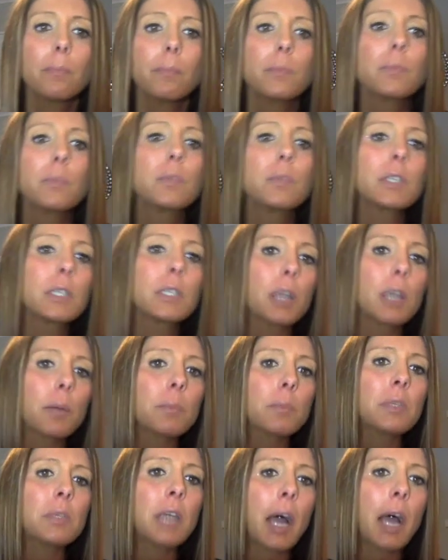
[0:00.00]

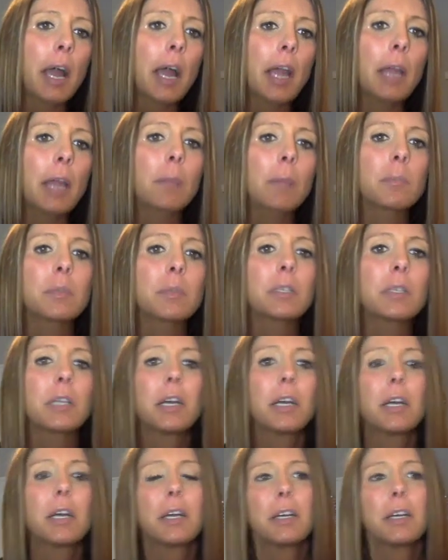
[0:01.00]
sometimes
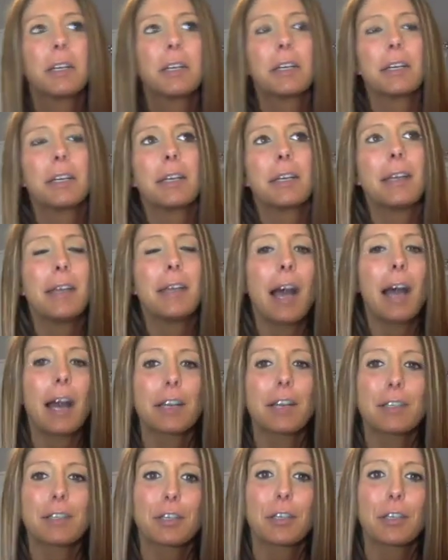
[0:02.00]
not
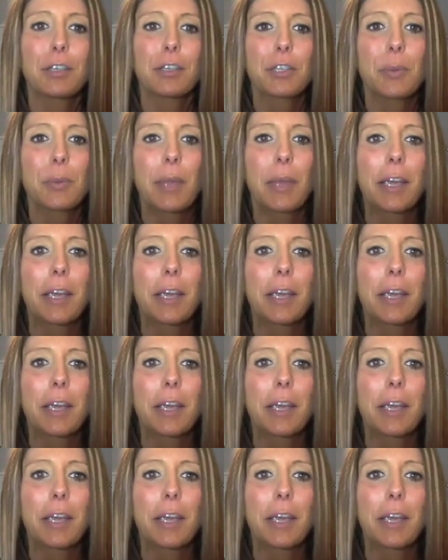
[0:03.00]
as good as we